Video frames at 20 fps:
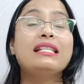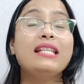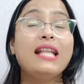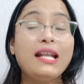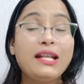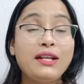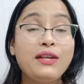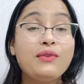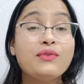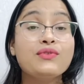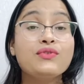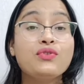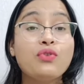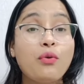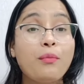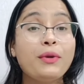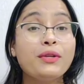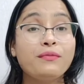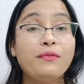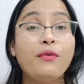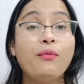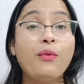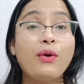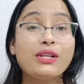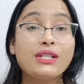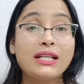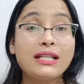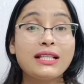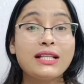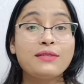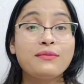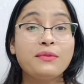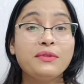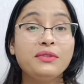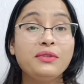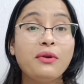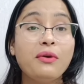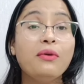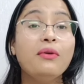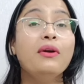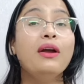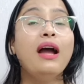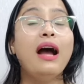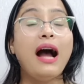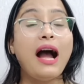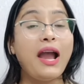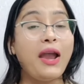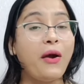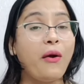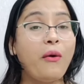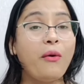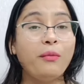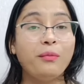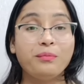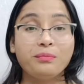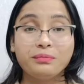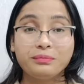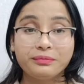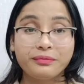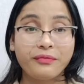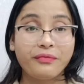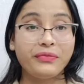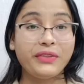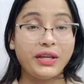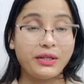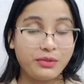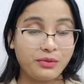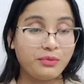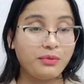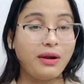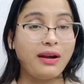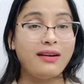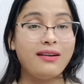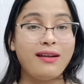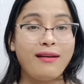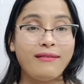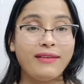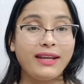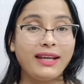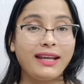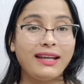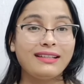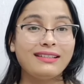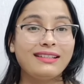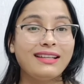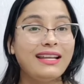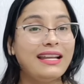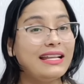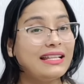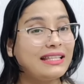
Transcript: Thank you so much for watching this video. I hope that you are loving it.